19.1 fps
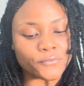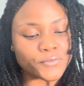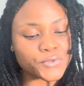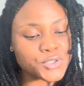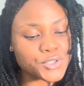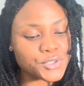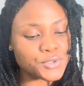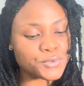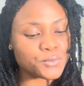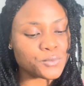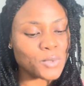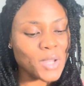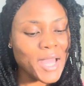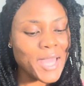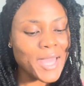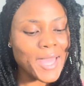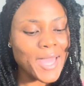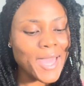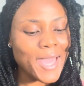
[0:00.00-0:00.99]
to
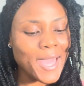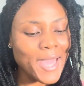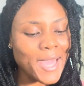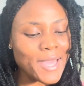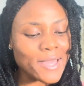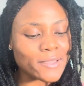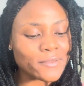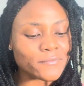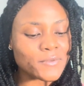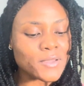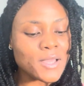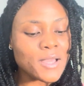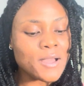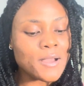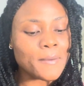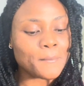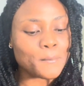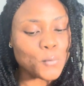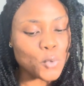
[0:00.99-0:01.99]
have
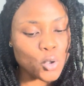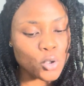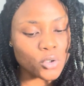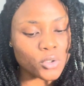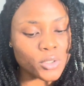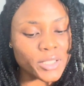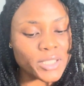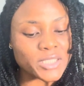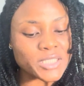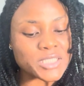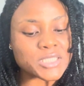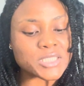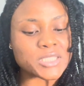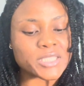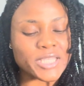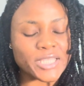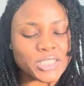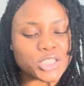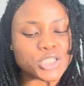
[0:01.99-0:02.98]
more. It
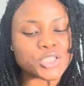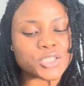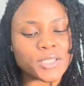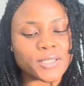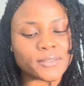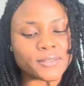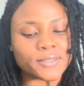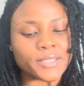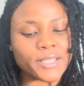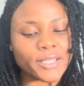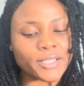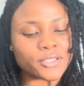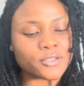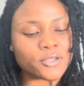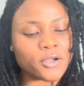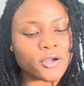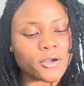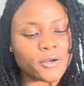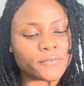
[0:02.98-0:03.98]
is not unheard
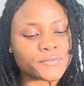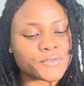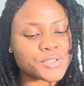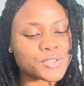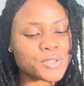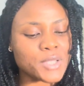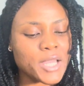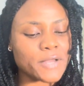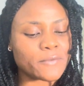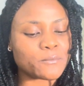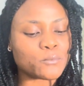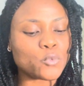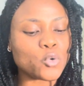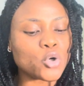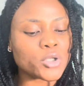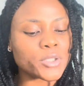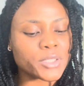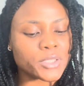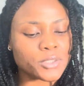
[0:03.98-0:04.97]
of to have
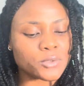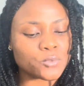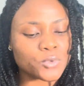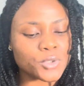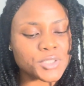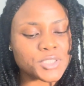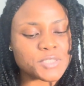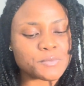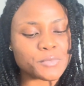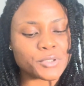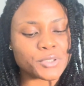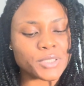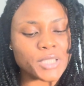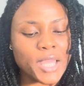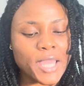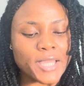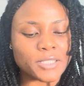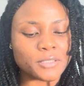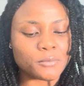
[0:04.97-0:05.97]
more than one spirit
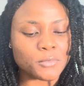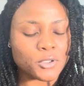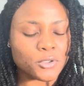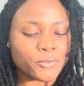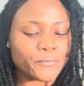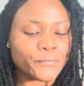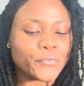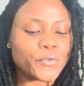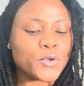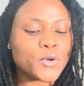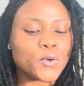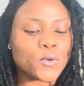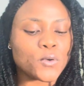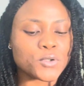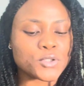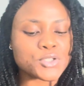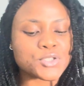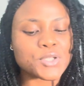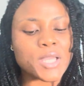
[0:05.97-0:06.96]
animal
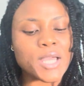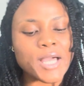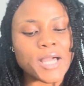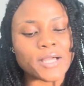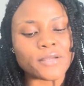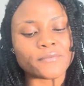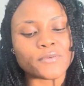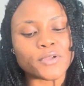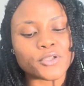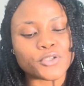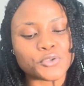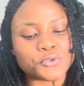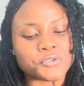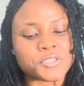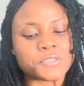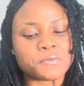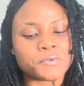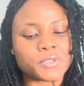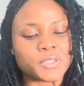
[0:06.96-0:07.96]
or to have your
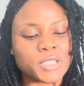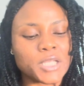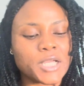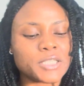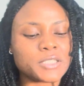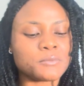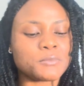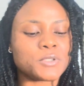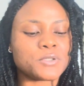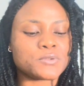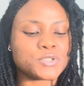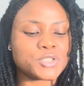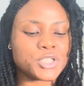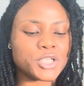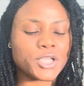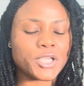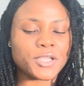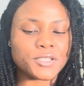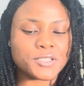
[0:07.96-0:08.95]
spirit animal
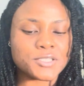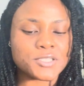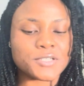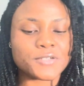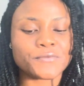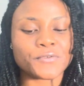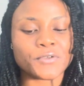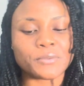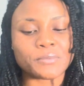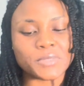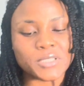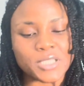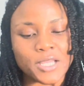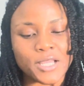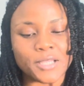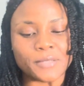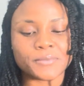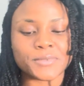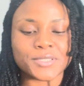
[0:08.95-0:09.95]
change from
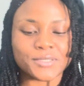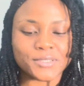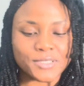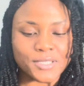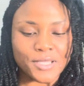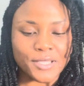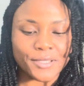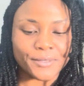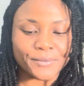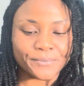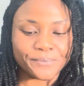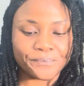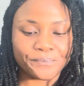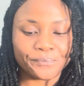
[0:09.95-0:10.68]
time to time.